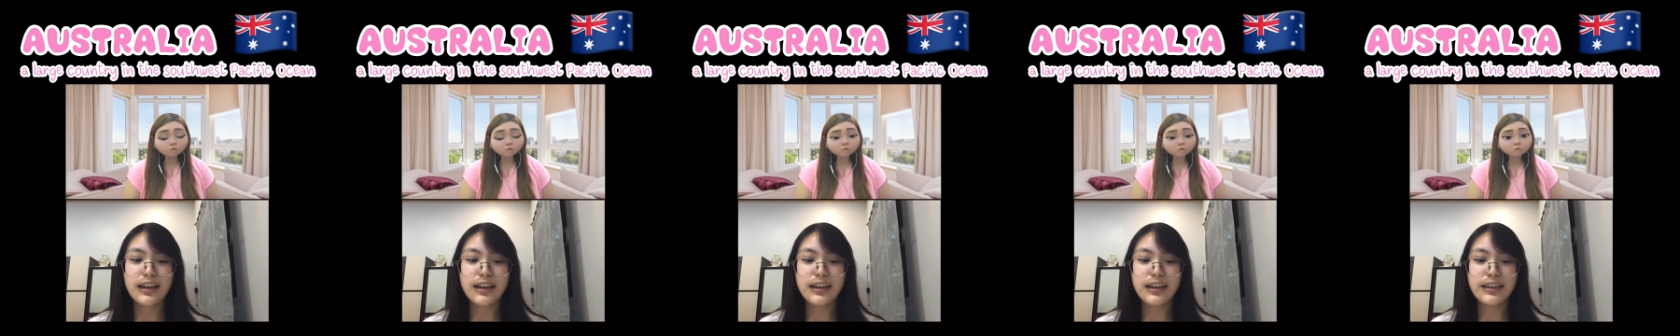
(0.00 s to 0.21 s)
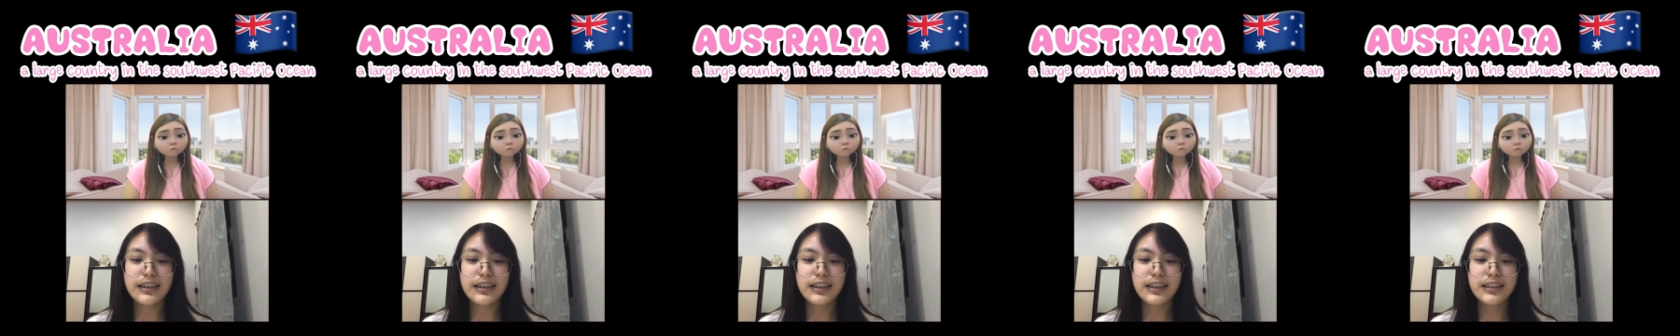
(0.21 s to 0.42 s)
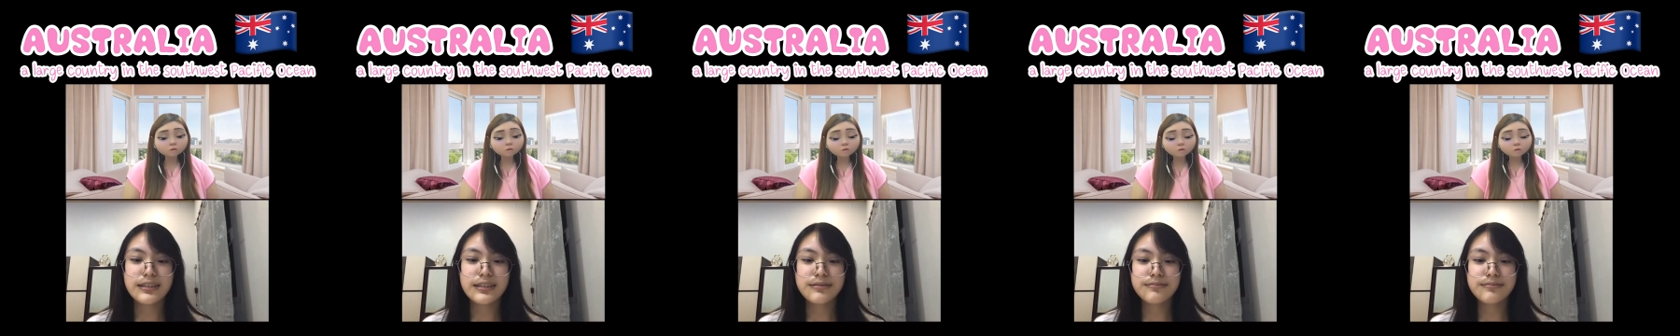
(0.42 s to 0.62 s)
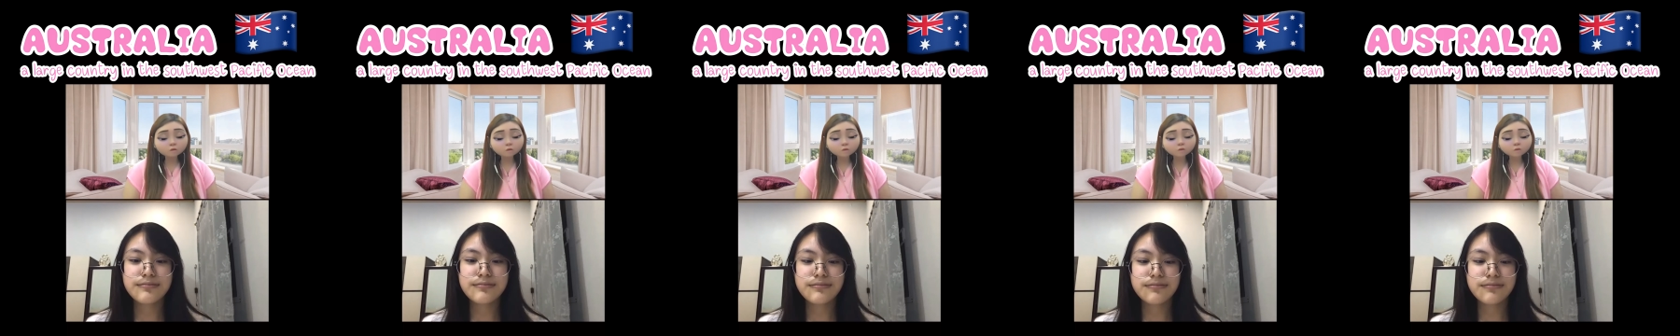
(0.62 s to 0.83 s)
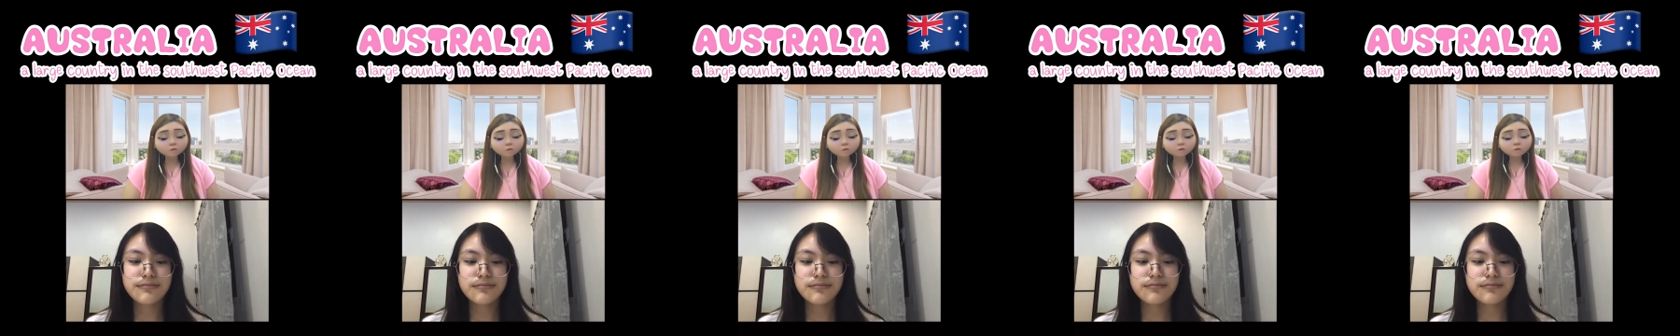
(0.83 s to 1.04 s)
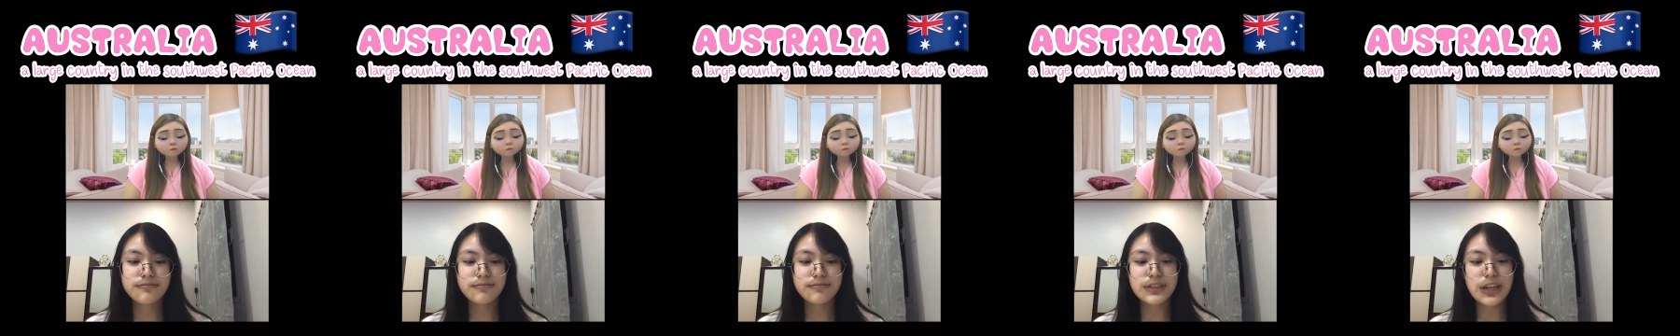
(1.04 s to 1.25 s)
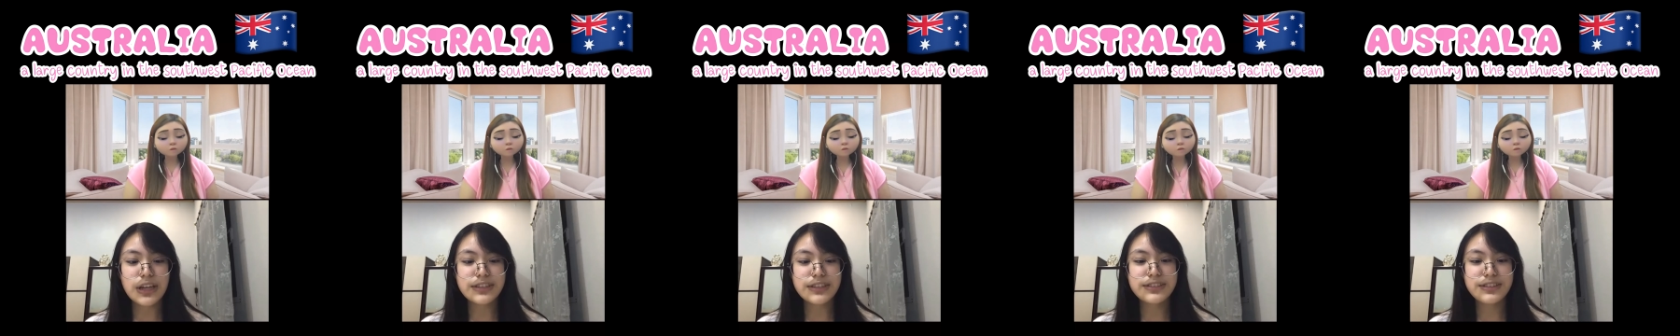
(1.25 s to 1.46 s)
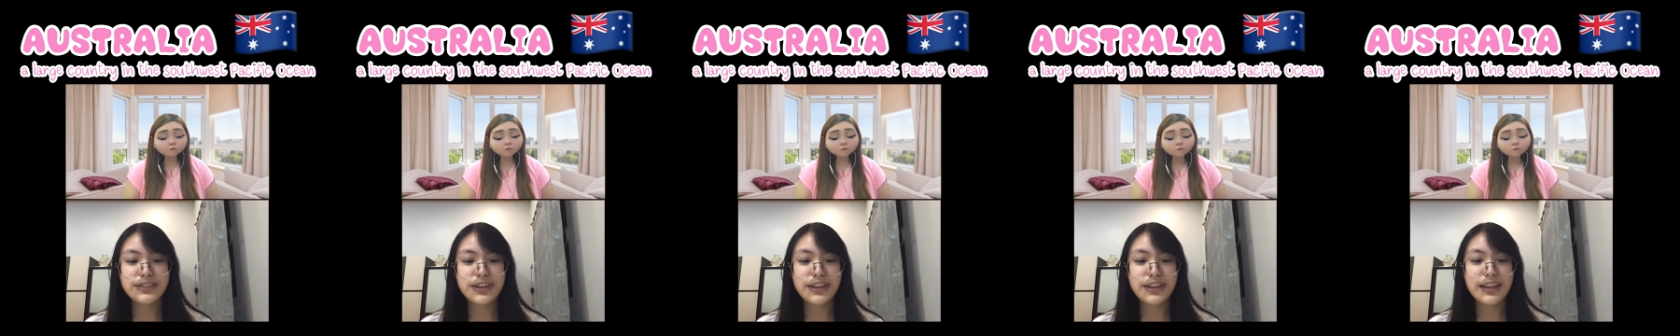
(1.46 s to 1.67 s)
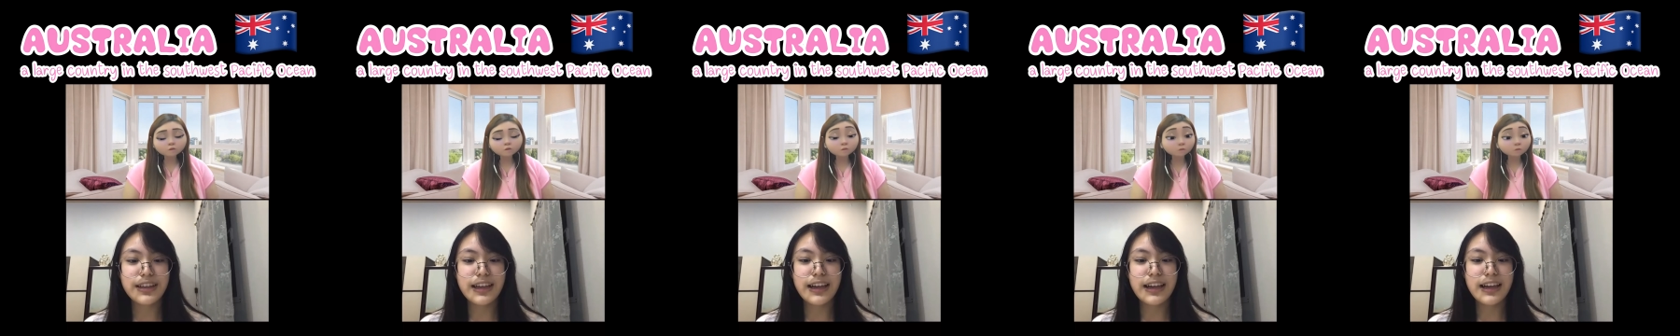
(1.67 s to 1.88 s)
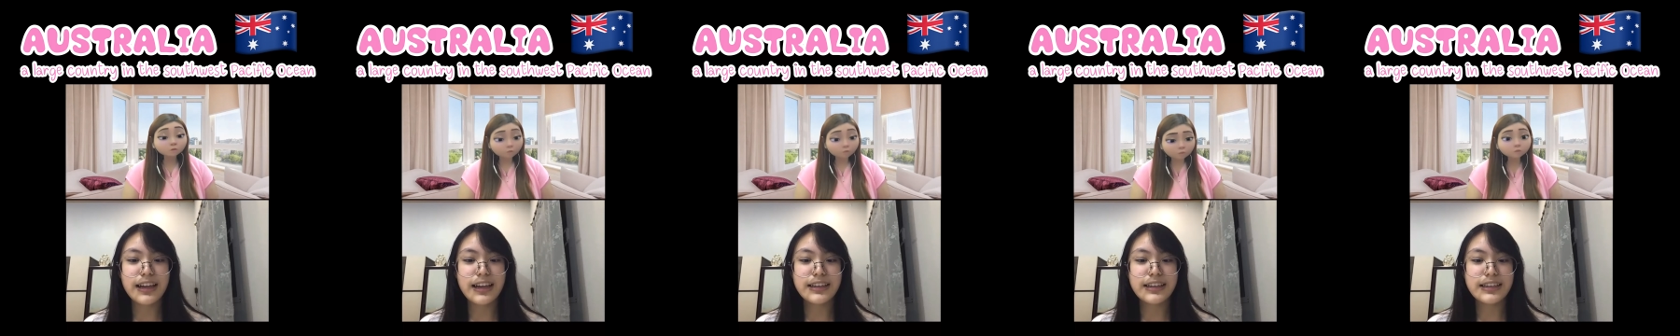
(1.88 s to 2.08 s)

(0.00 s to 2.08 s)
In Australia,